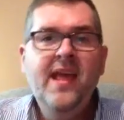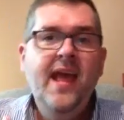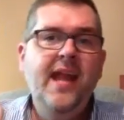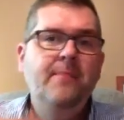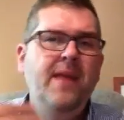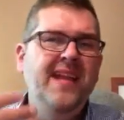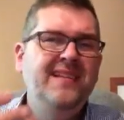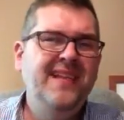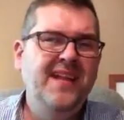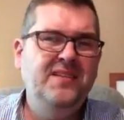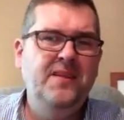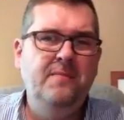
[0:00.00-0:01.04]
And it made
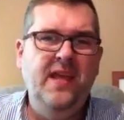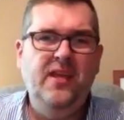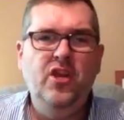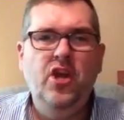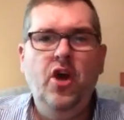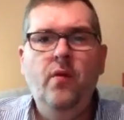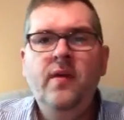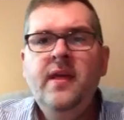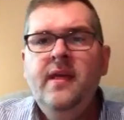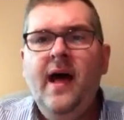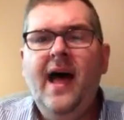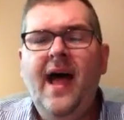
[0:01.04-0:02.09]
sense to me,
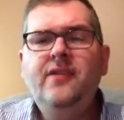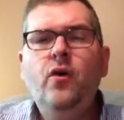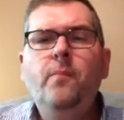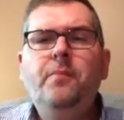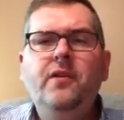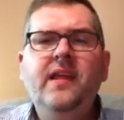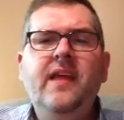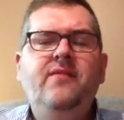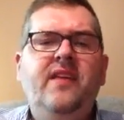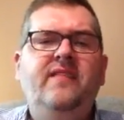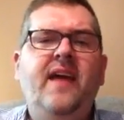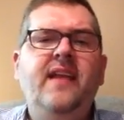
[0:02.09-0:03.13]
I don't believe
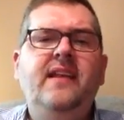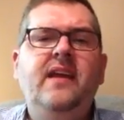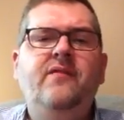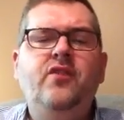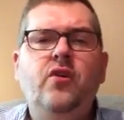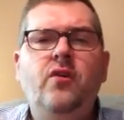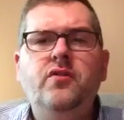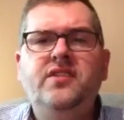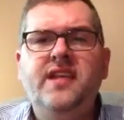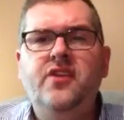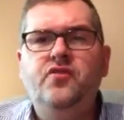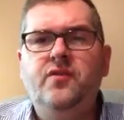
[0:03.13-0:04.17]
this idea of
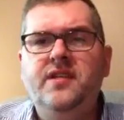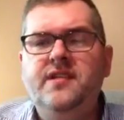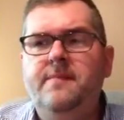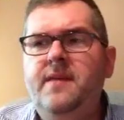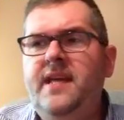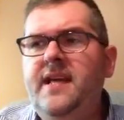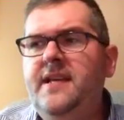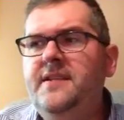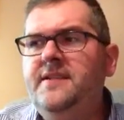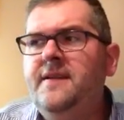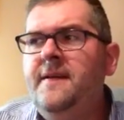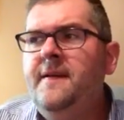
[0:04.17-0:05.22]
Eurocentrism
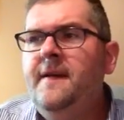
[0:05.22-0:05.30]
is,